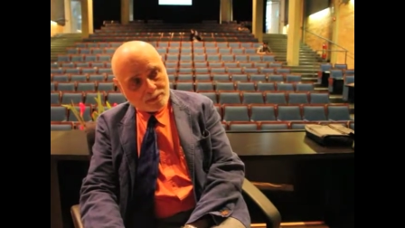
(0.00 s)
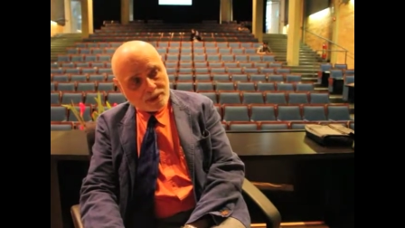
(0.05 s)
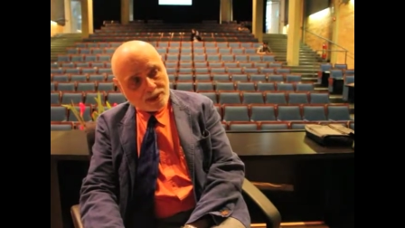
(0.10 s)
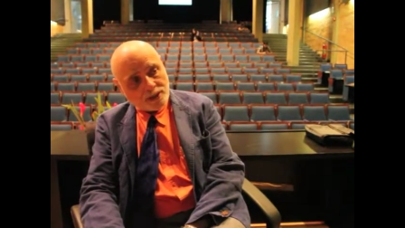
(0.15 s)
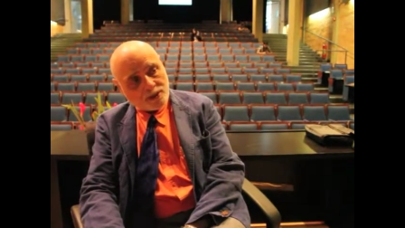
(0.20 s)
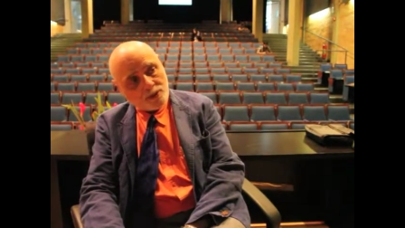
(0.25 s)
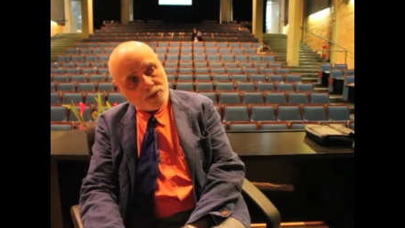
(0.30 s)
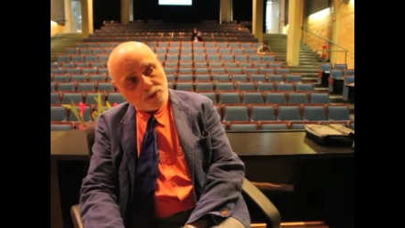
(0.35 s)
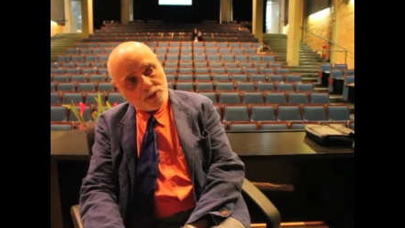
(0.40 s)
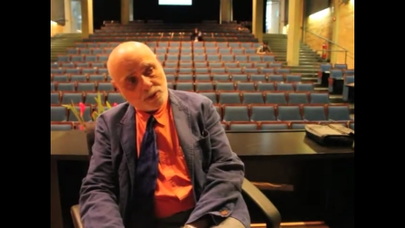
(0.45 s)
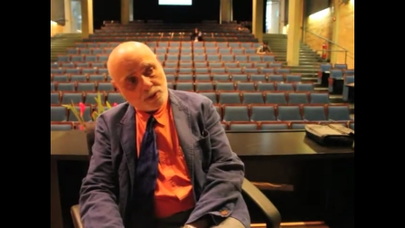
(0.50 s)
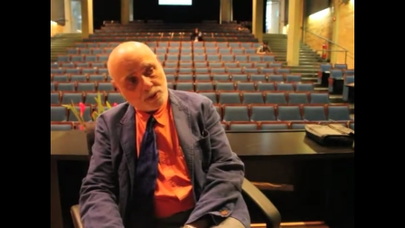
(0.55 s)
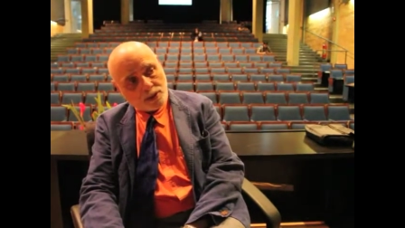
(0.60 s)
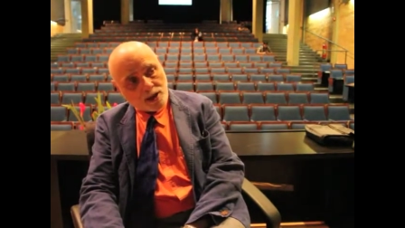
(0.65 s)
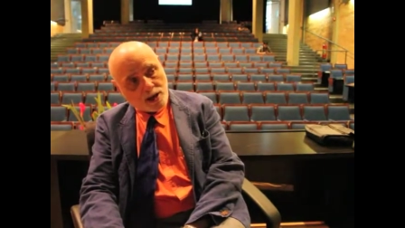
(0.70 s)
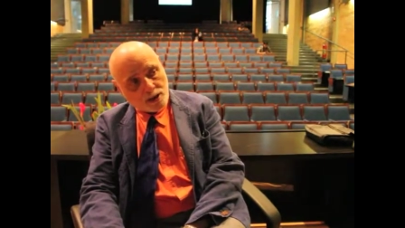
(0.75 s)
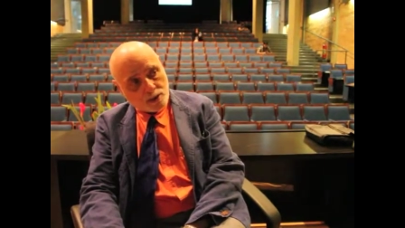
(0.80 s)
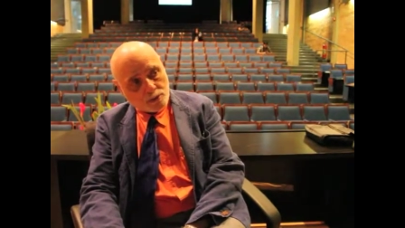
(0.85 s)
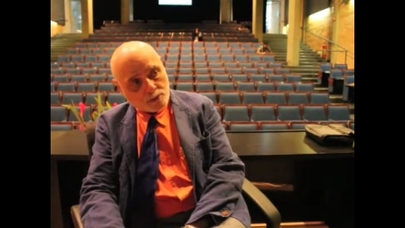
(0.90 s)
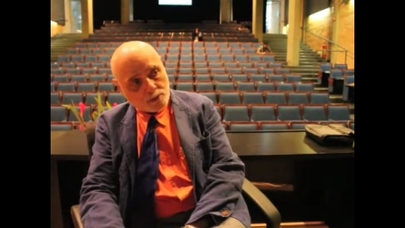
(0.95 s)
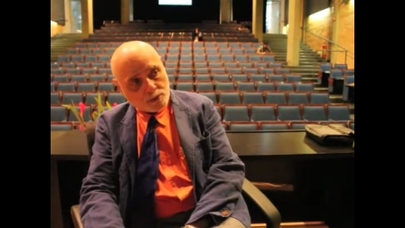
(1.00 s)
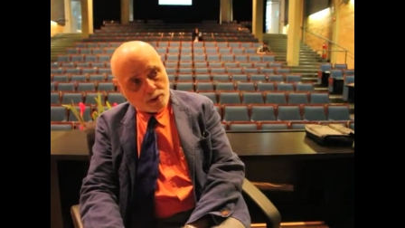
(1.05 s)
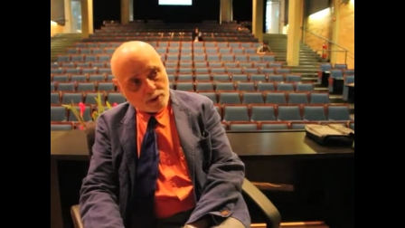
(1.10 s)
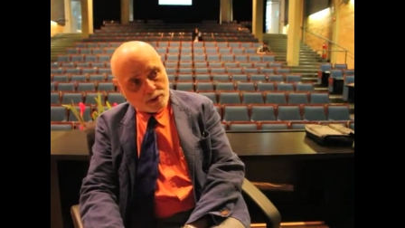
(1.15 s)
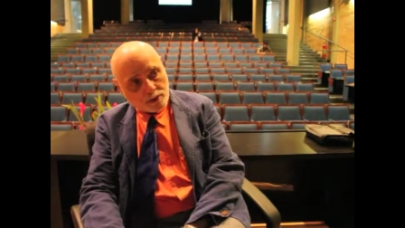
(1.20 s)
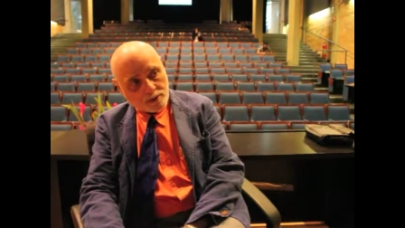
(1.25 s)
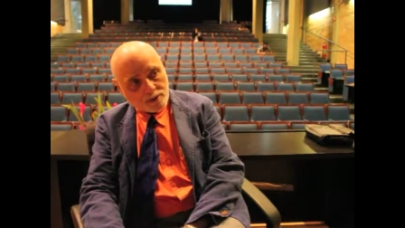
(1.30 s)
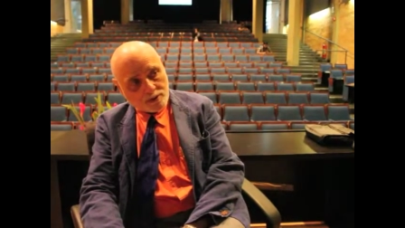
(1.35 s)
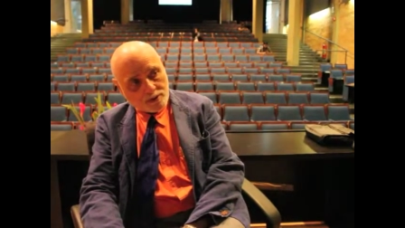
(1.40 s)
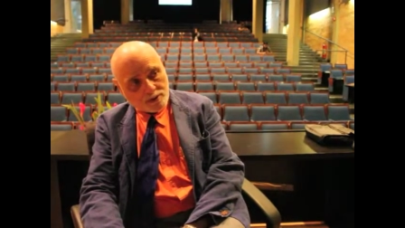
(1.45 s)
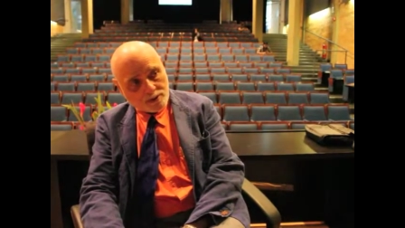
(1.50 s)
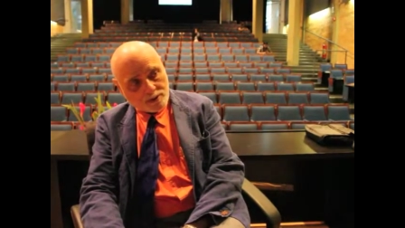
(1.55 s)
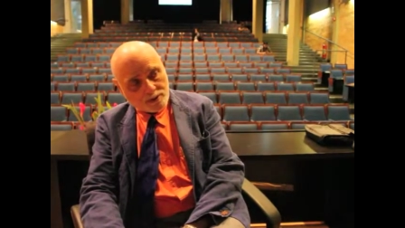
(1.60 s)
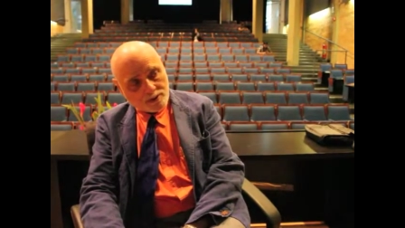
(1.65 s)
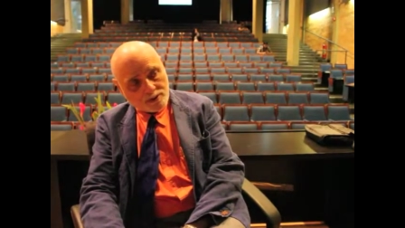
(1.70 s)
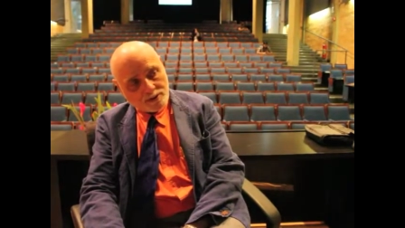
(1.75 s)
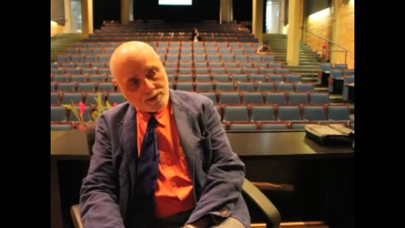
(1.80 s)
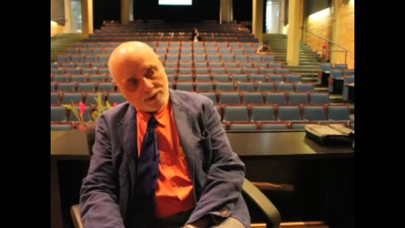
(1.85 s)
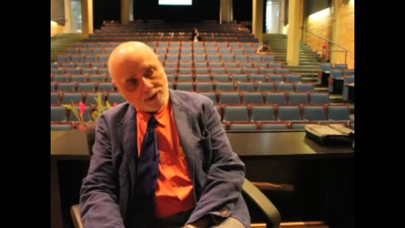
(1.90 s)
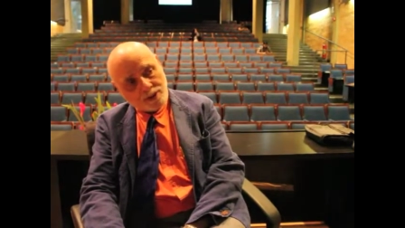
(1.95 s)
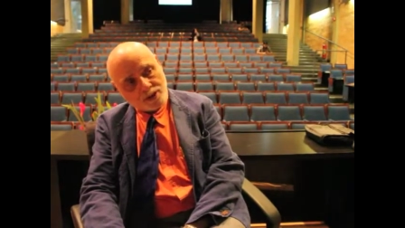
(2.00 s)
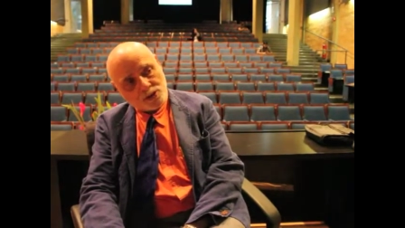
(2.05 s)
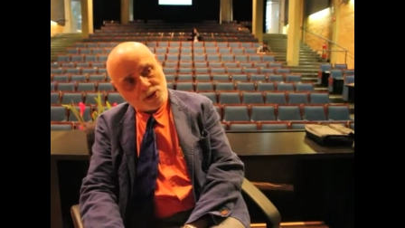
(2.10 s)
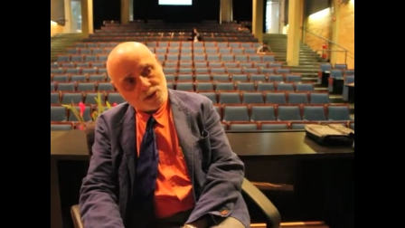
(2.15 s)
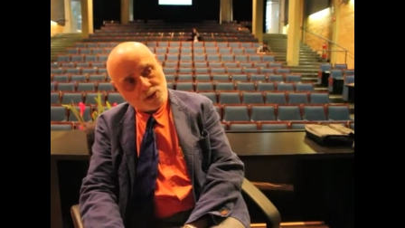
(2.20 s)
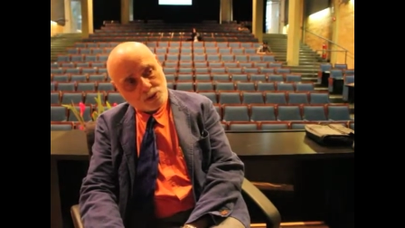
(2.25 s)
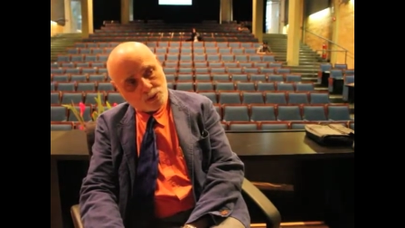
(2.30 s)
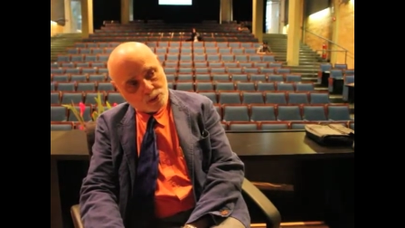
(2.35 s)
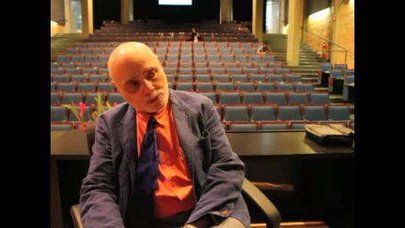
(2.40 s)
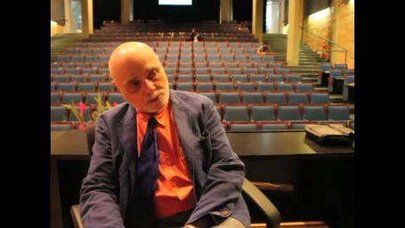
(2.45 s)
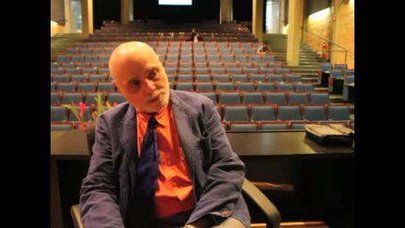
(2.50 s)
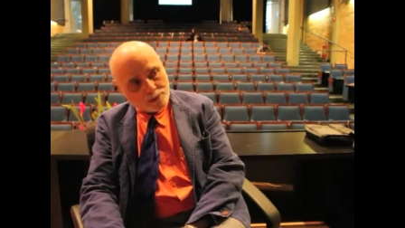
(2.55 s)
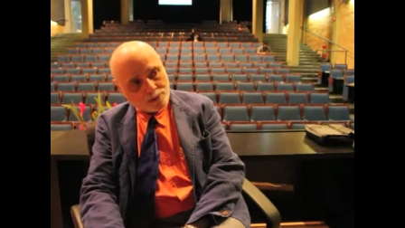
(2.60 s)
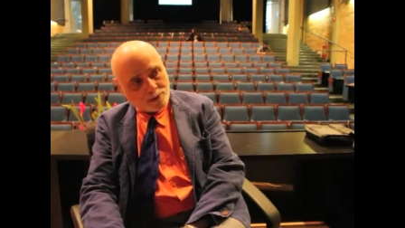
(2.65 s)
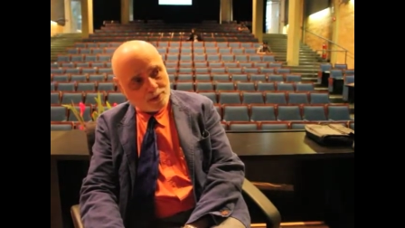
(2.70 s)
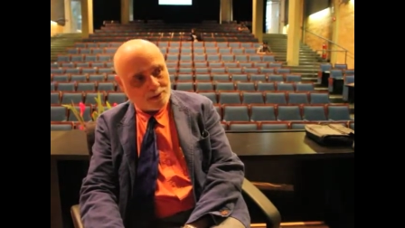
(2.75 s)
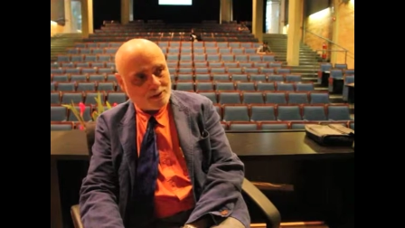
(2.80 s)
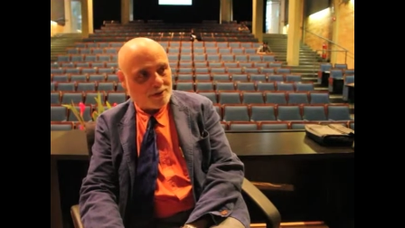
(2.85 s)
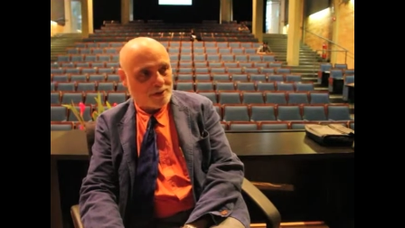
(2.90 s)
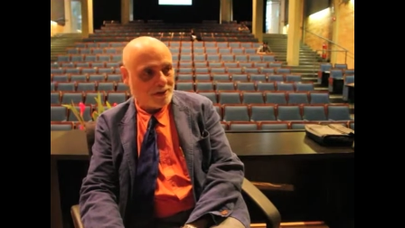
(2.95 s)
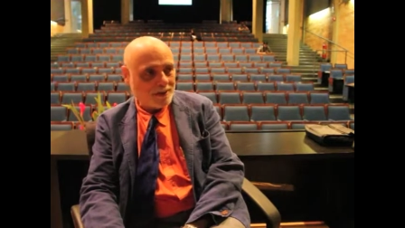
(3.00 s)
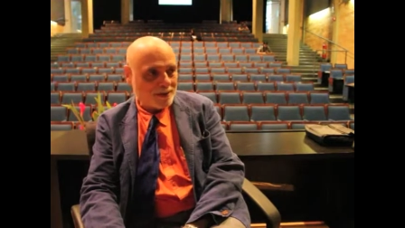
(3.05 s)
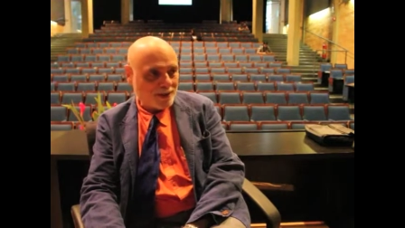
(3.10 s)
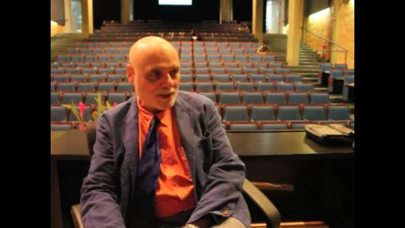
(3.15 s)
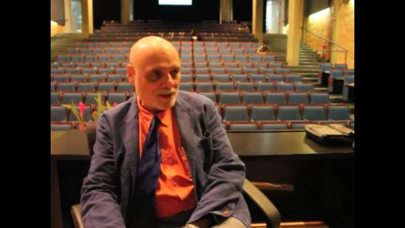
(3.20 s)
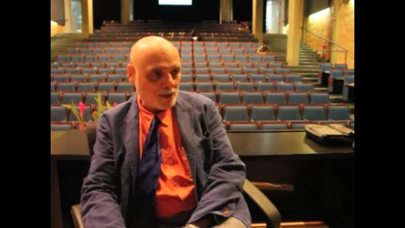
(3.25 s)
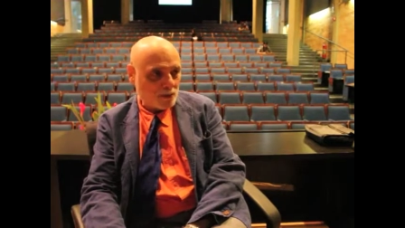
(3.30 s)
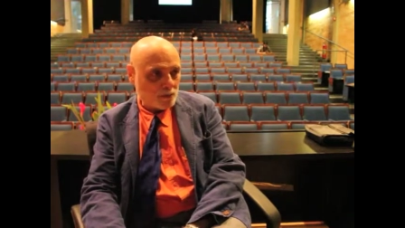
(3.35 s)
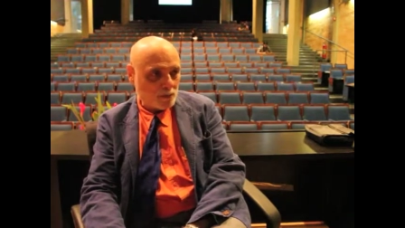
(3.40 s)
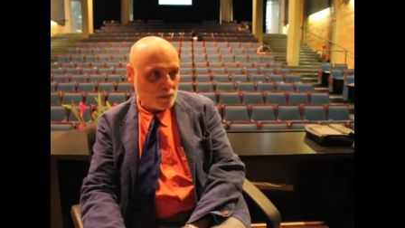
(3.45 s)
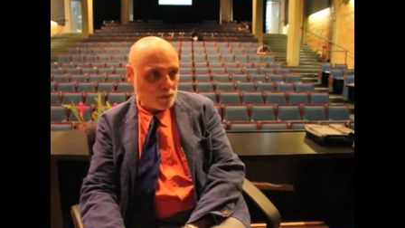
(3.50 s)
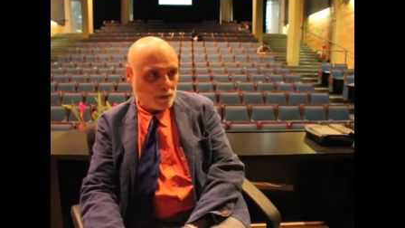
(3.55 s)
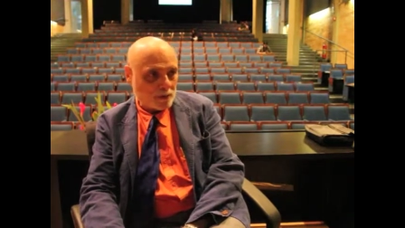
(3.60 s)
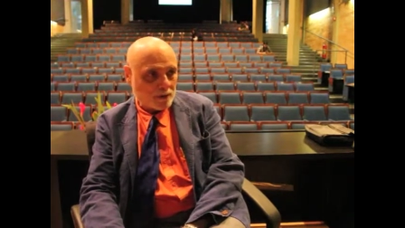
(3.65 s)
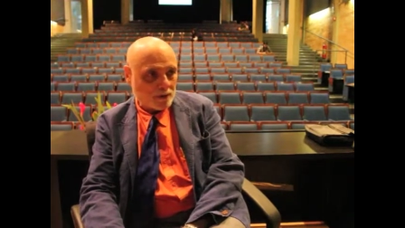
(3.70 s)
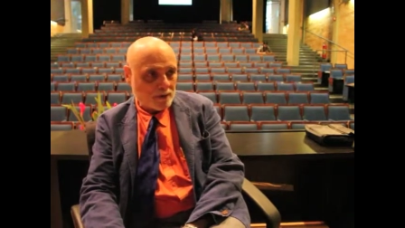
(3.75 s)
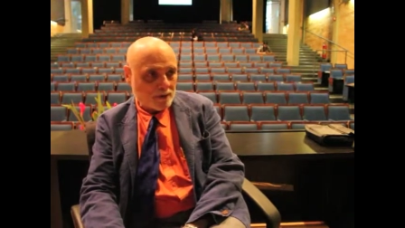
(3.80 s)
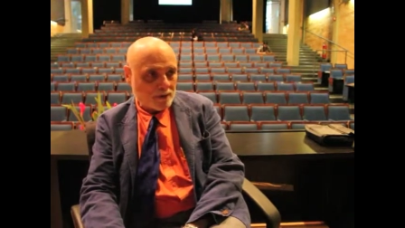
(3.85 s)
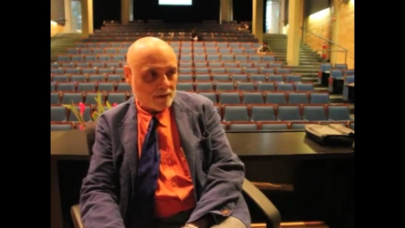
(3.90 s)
into an output that's suitable to the input.